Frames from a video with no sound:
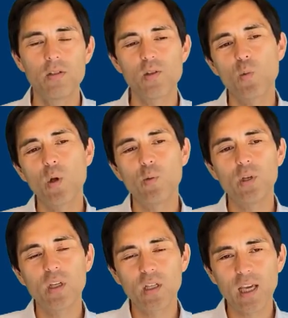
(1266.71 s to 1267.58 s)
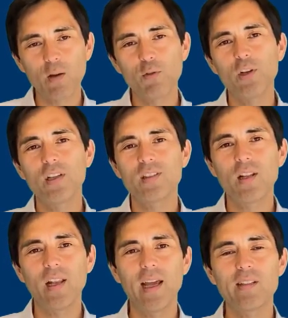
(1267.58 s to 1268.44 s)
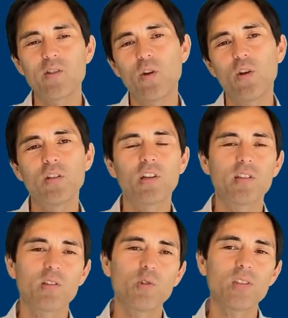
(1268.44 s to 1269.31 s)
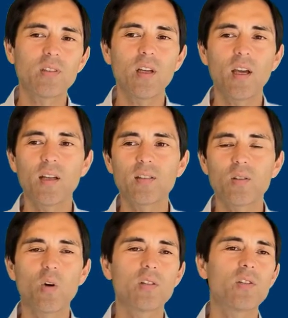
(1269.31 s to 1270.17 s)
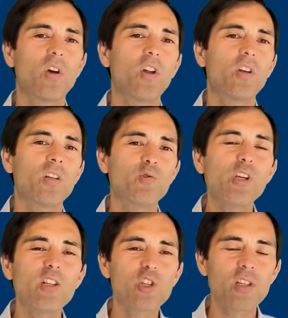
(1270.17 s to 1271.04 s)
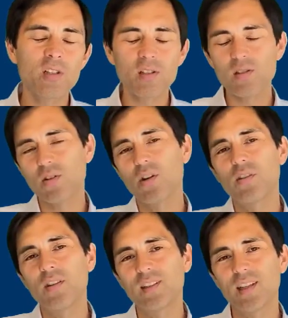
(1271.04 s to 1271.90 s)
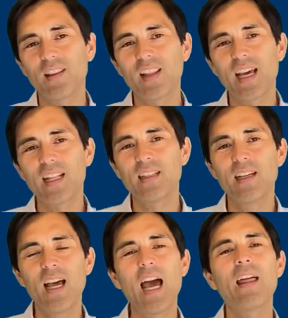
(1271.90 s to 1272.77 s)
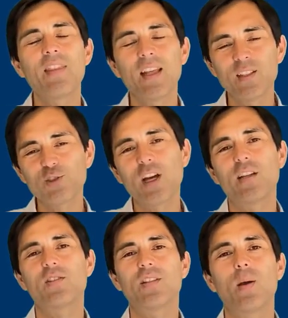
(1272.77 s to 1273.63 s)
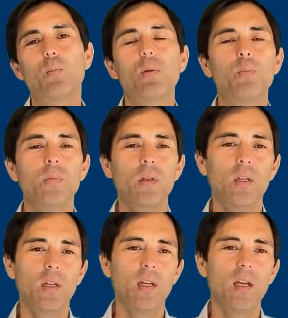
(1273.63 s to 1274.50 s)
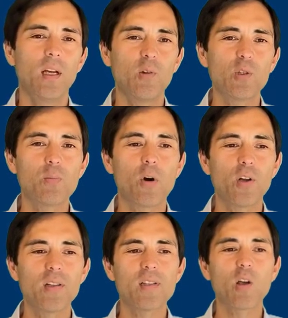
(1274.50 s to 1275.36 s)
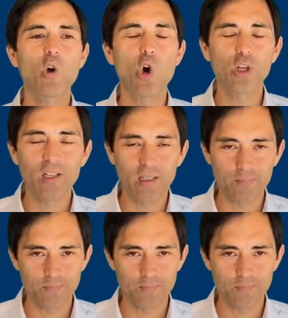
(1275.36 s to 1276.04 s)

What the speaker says: So where we carefully select certain characteristics or certain regions, certain this and that, and then try to sample respondents accordingly.